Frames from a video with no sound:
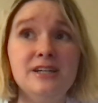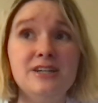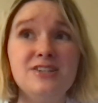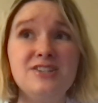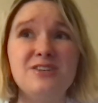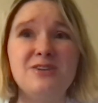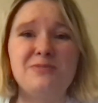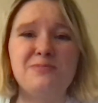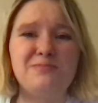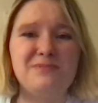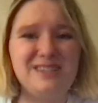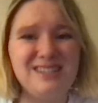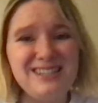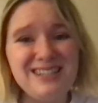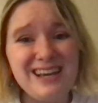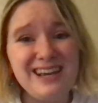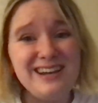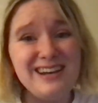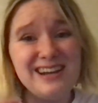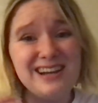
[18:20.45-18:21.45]
So
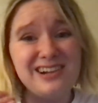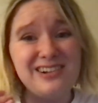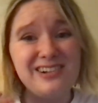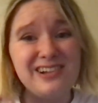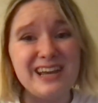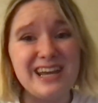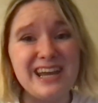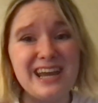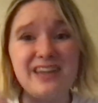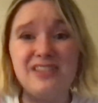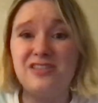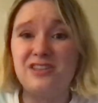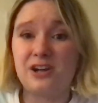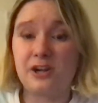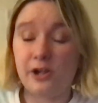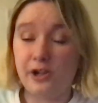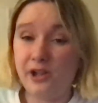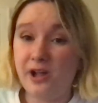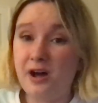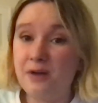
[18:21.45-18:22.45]
technically in the
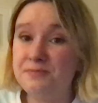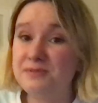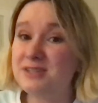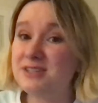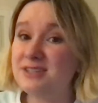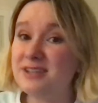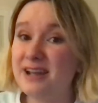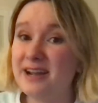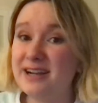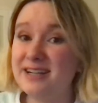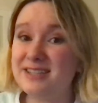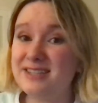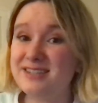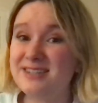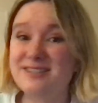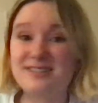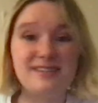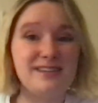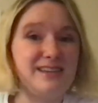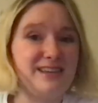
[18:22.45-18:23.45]
club sense,